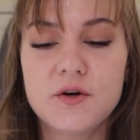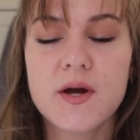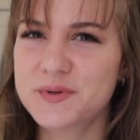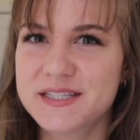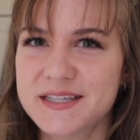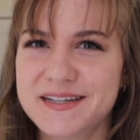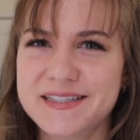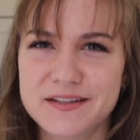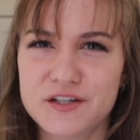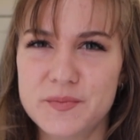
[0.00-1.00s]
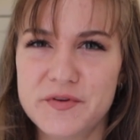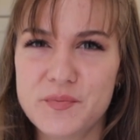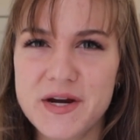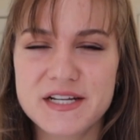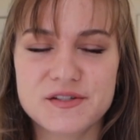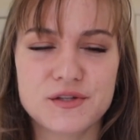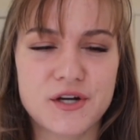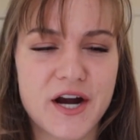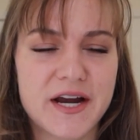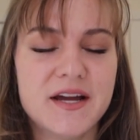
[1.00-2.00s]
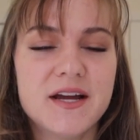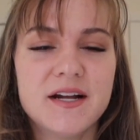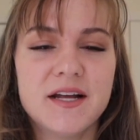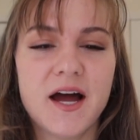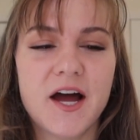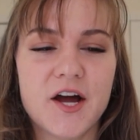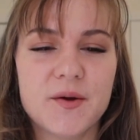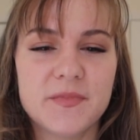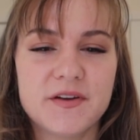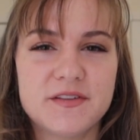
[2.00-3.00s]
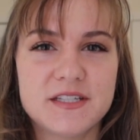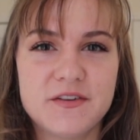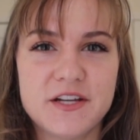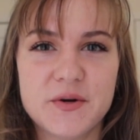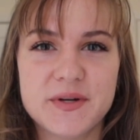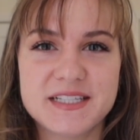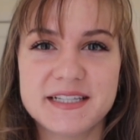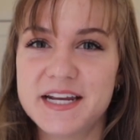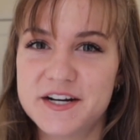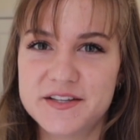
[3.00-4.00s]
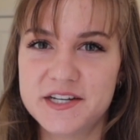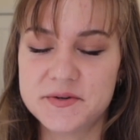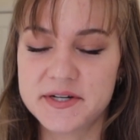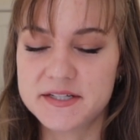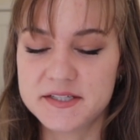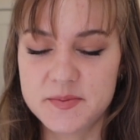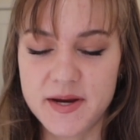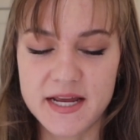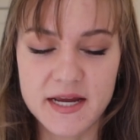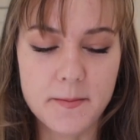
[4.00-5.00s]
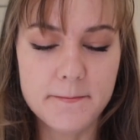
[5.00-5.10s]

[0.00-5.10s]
Just wanted to like take a little bit of a break, so sorry if this video is later than you were anticipating.